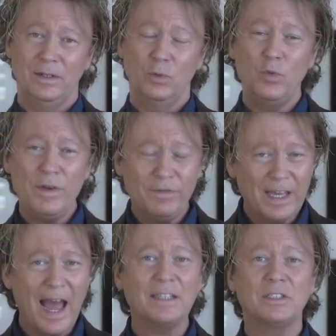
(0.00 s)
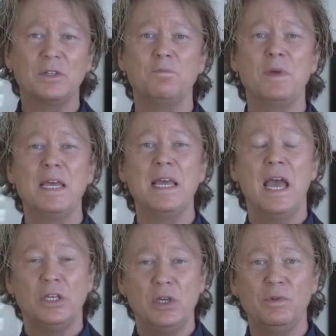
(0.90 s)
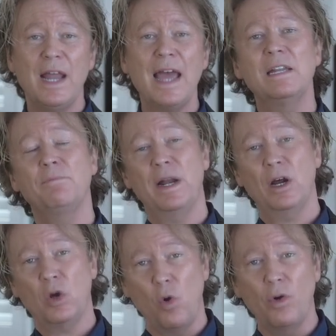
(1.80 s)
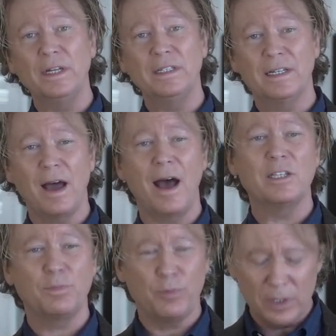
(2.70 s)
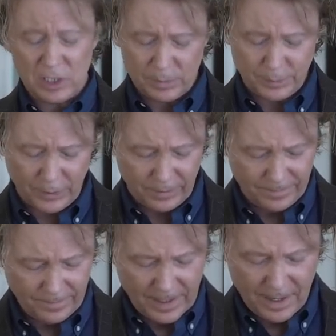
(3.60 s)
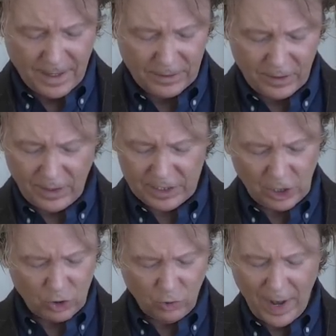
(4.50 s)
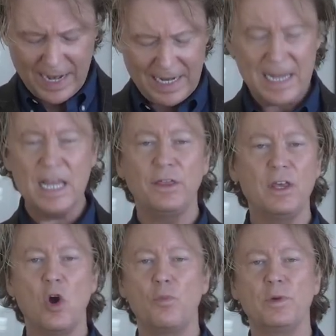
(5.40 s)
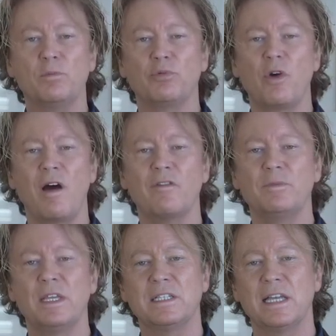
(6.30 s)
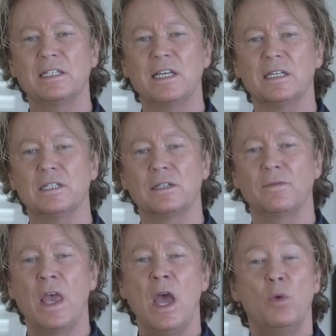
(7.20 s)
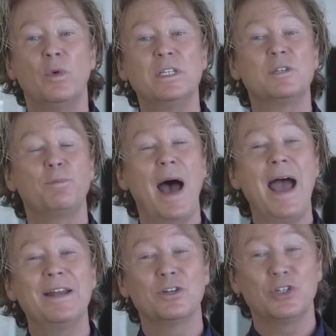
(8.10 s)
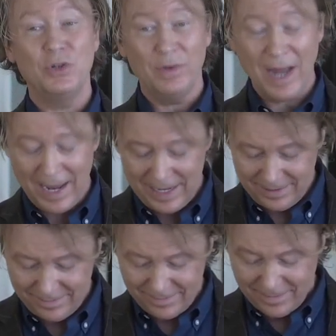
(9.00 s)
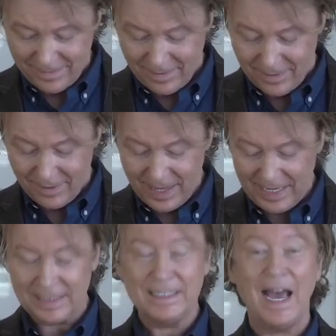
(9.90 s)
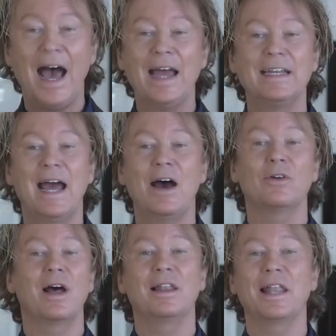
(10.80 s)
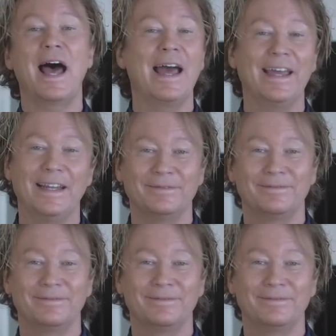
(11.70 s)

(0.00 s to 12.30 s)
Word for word: We've got to be united, but according to God's principle. There is a great Ethiopian proverb that says this When spiders unite, they can tie down a lion.